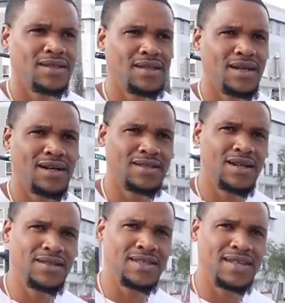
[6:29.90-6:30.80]
As
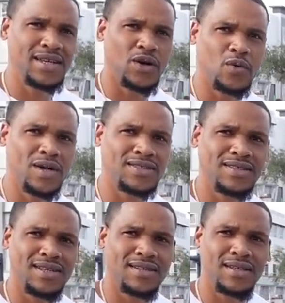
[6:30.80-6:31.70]
long as it ain't no rust
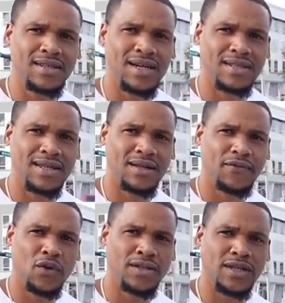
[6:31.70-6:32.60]
and anything like that,
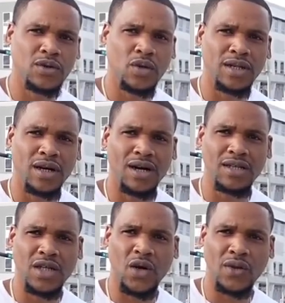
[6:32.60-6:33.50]
of course I do a little
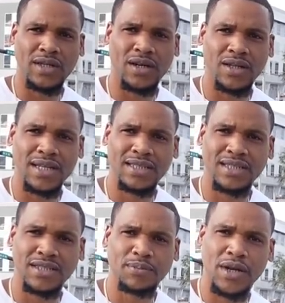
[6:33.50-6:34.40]
undercoat and all that
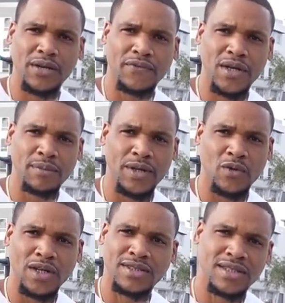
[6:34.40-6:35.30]
shit spray, you feel me?
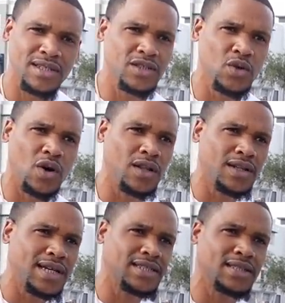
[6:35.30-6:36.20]
Rust kill through all of
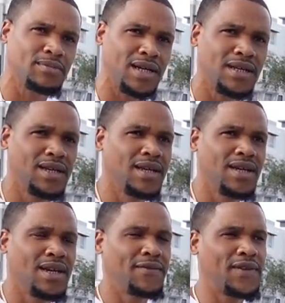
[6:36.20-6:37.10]
that shit, but
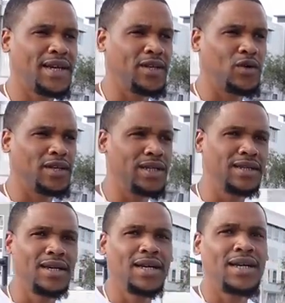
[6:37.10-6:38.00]
if there ain't no need,
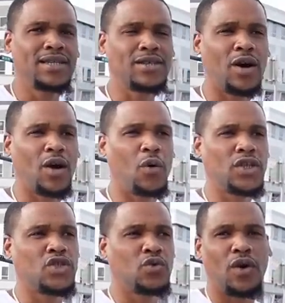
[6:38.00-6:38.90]
it's all on
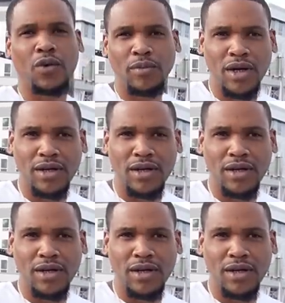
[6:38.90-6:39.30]
what you want, bro.